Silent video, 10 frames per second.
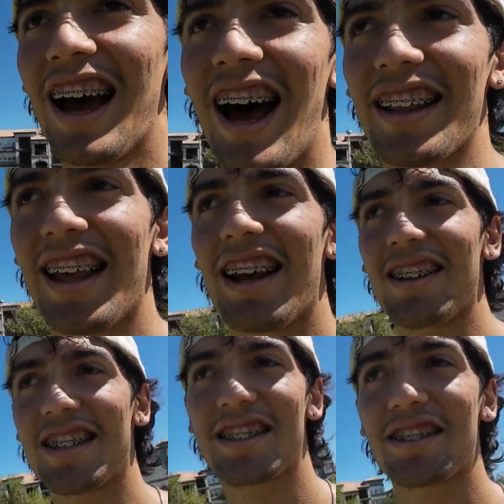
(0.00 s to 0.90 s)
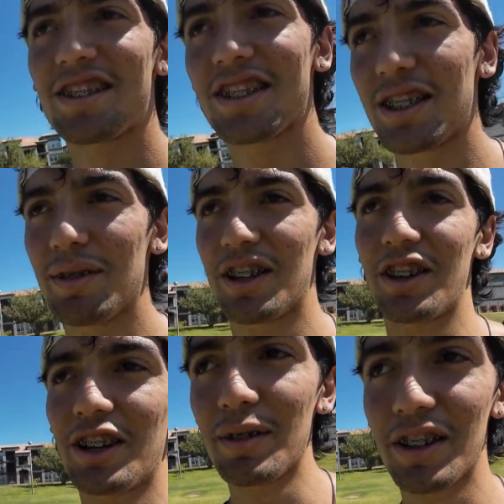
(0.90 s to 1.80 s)
I thought this was just gonna be a
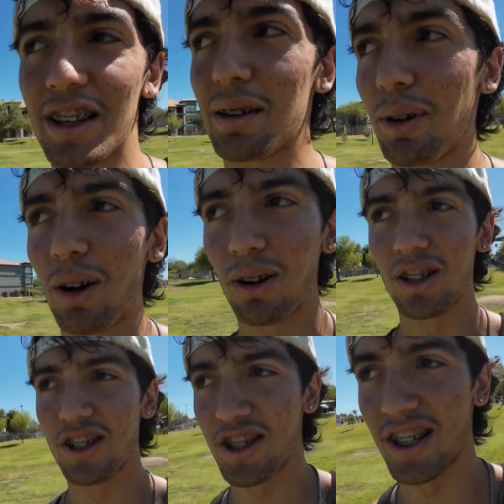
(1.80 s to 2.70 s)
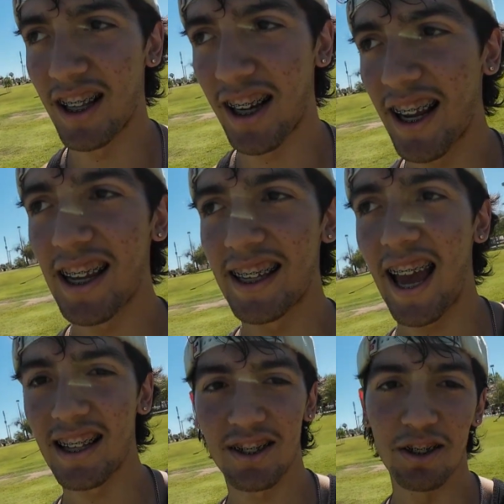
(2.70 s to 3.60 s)
30-minute thing, but holy shit, like I get
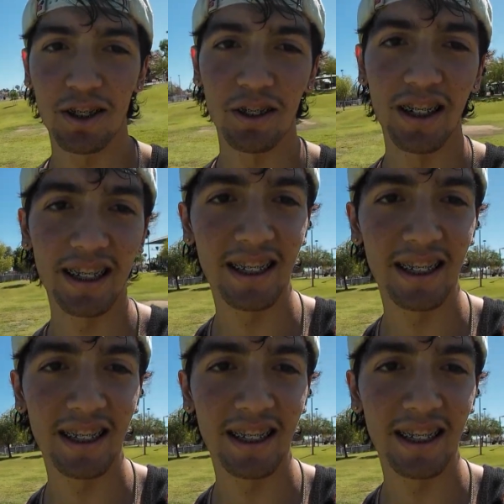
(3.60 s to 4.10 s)
gassed so quick.